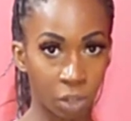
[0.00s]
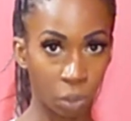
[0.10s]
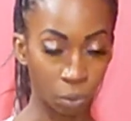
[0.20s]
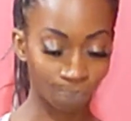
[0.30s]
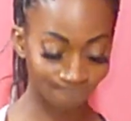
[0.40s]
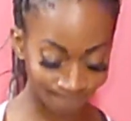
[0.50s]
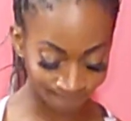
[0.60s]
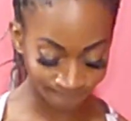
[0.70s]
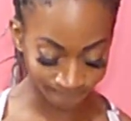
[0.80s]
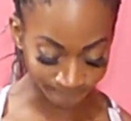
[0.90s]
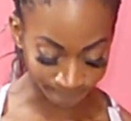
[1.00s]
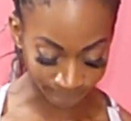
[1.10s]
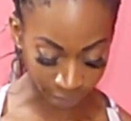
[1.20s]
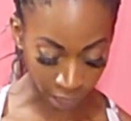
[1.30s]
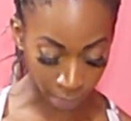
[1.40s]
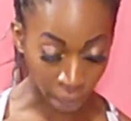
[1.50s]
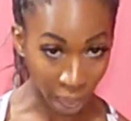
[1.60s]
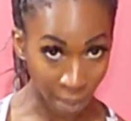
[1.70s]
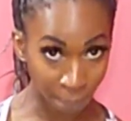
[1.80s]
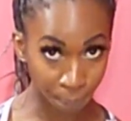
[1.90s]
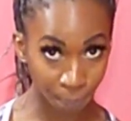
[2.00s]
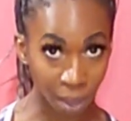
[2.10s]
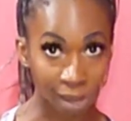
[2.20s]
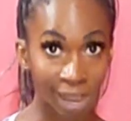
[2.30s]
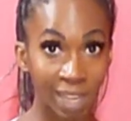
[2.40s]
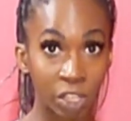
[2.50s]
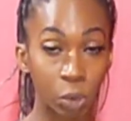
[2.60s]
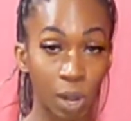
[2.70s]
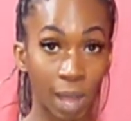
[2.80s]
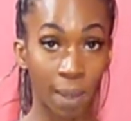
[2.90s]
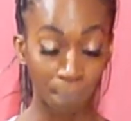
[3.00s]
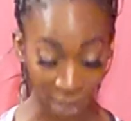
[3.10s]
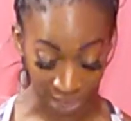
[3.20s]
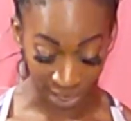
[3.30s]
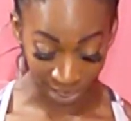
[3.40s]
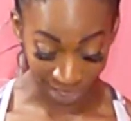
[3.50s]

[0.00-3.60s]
and you come up, I can do a lot, and